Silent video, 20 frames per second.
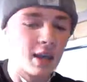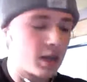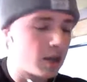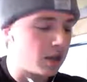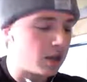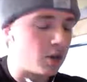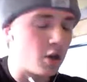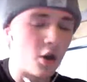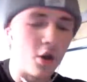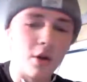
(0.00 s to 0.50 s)

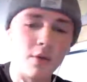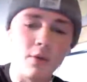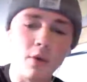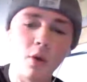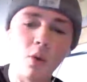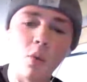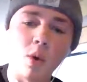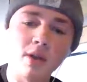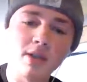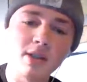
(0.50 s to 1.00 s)
like, you know,
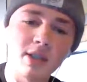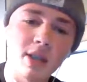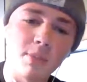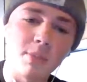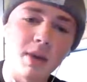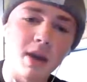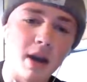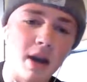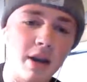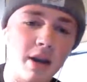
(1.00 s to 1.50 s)
if you're one
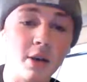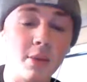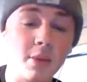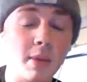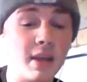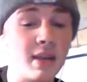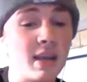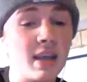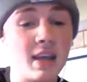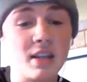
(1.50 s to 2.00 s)
step behind
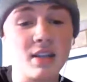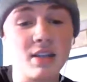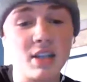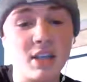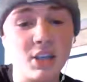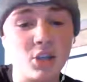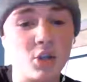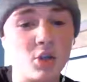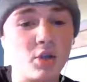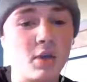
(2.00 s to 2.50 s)
them and they can
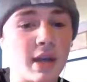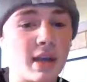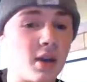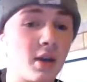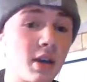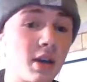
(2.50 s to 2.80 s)
teach you, like,